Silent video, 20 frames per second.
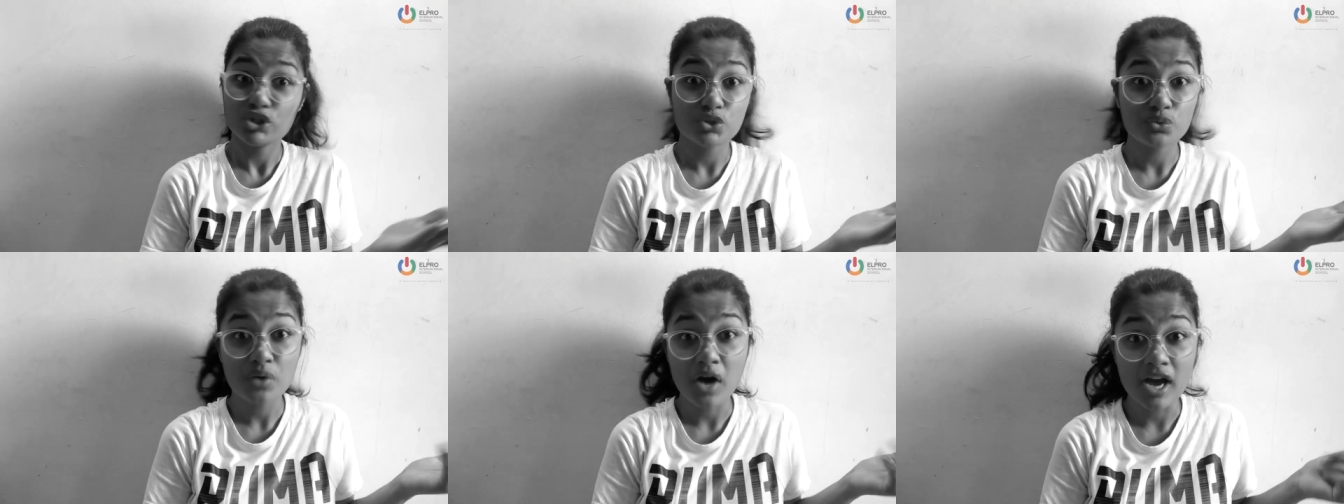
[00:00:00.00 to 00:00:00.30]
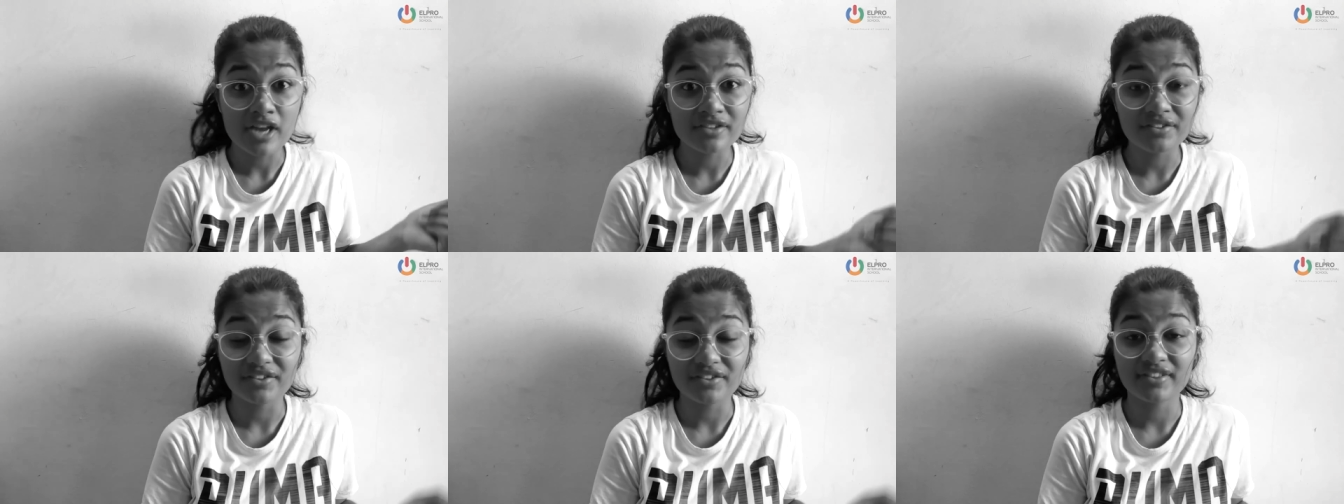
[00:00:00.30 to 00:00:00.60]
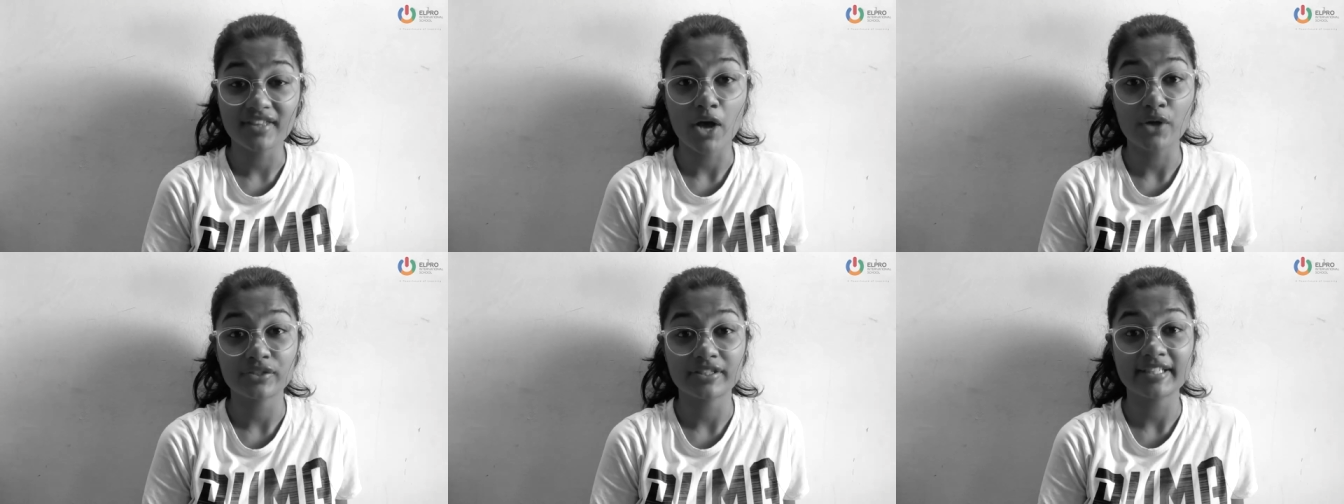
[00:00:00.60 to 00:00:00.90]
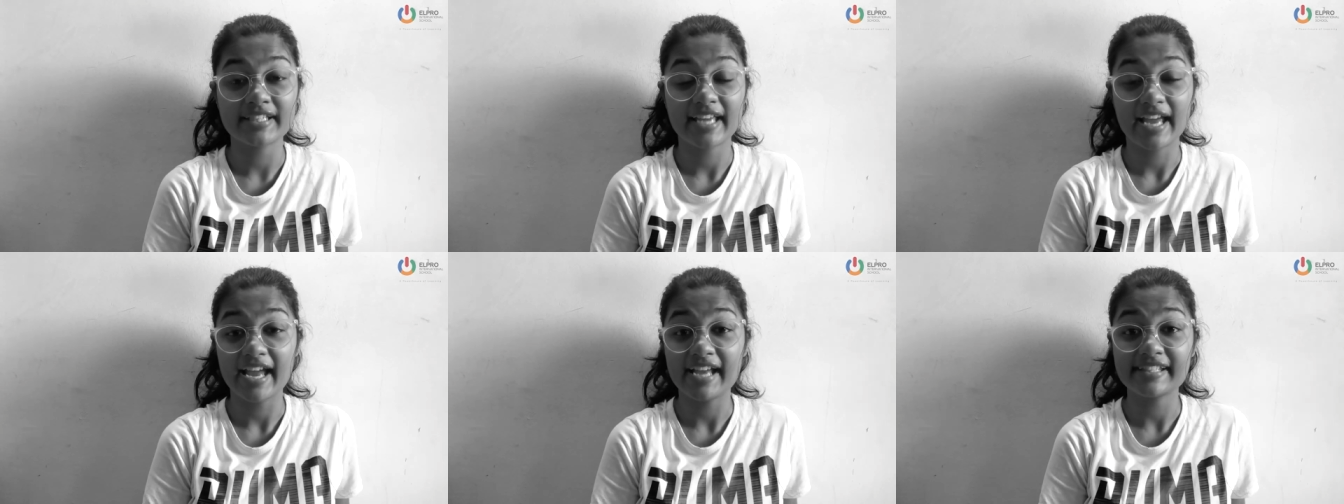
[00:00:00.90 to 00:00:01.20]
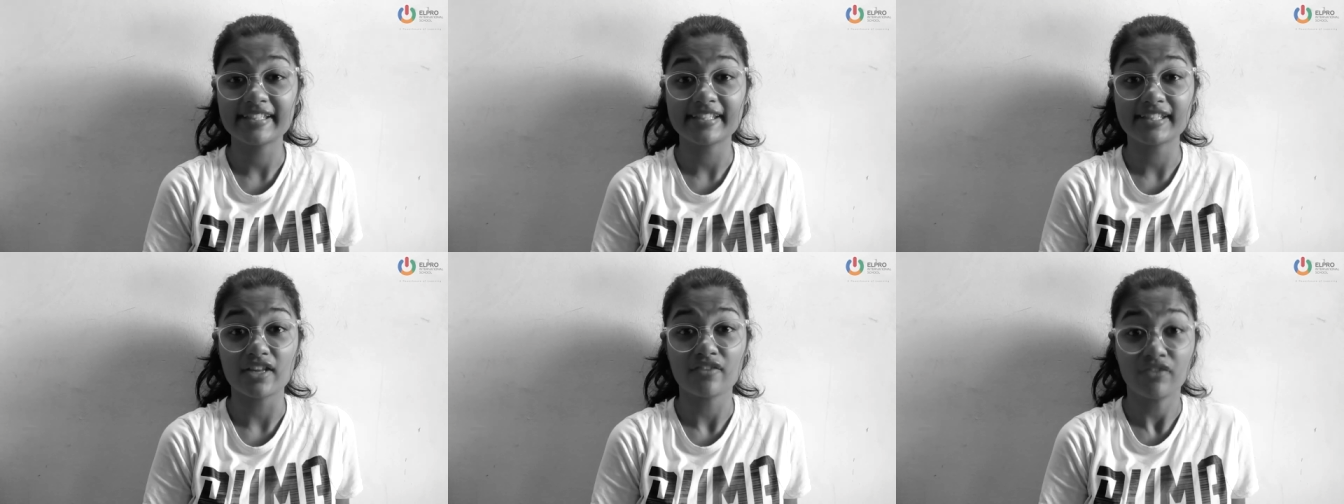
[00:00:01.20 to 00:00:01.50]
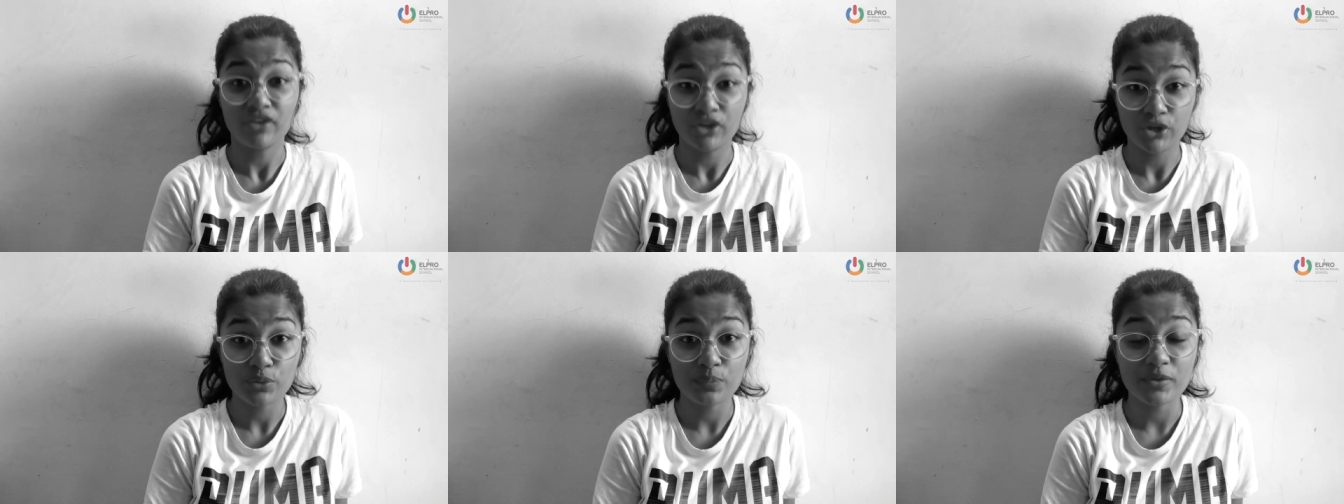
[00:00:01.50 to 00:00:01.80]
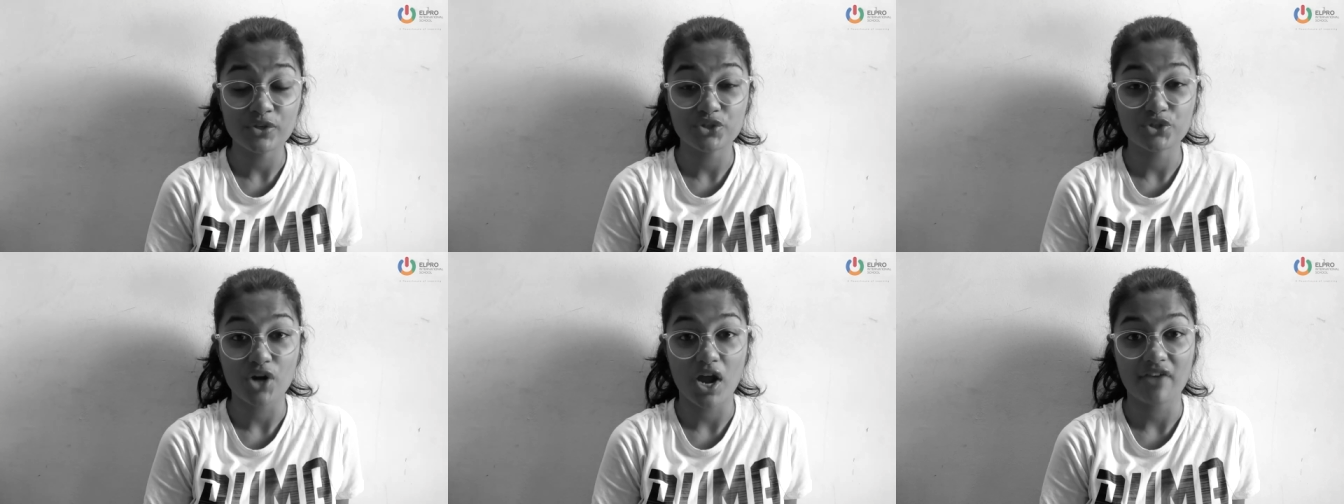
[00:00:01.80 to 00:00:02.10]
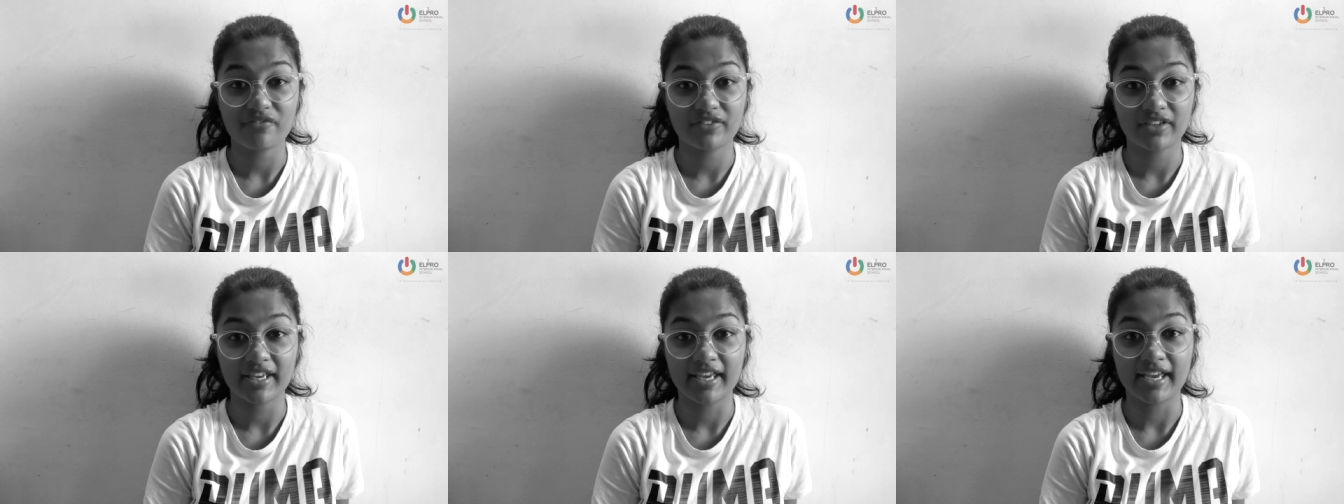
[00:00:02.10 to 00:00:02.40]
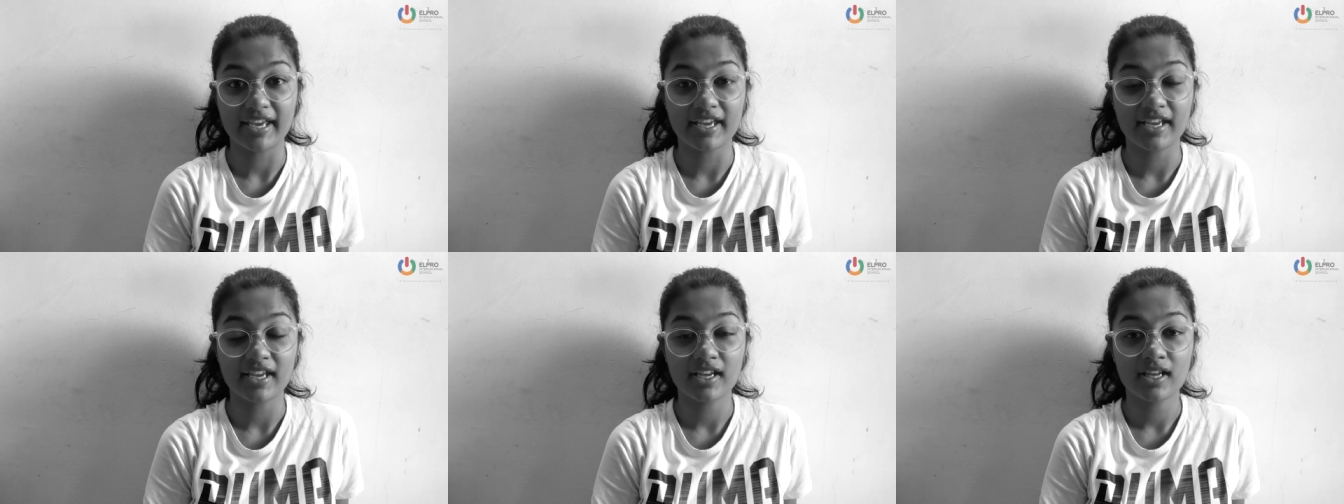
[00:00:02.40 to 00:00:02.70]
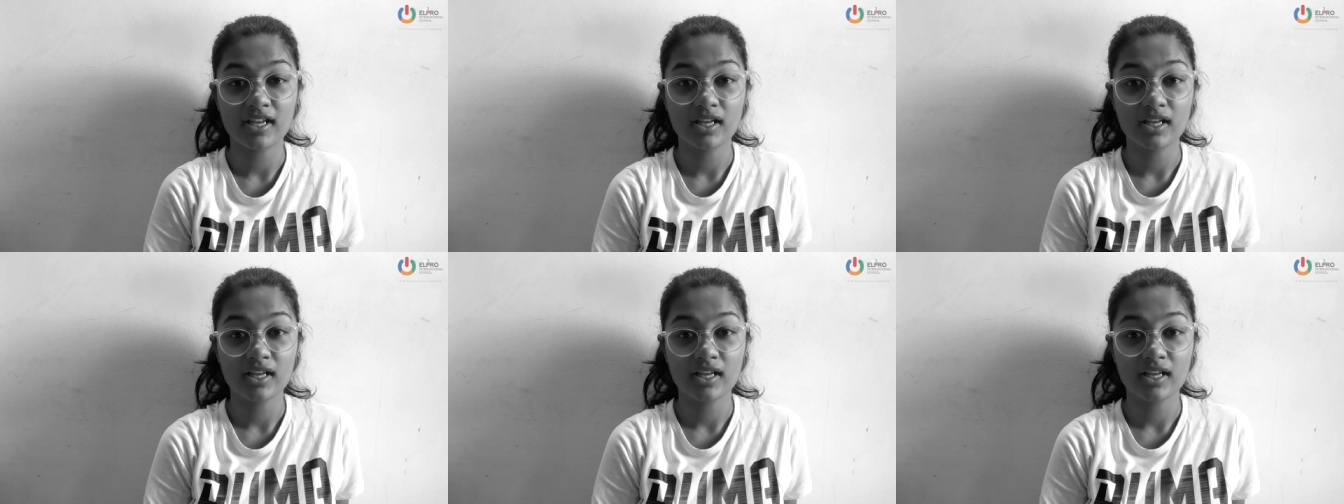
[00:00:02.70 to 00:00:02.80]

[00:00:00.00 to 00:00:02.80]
200,000 cases of human trafficking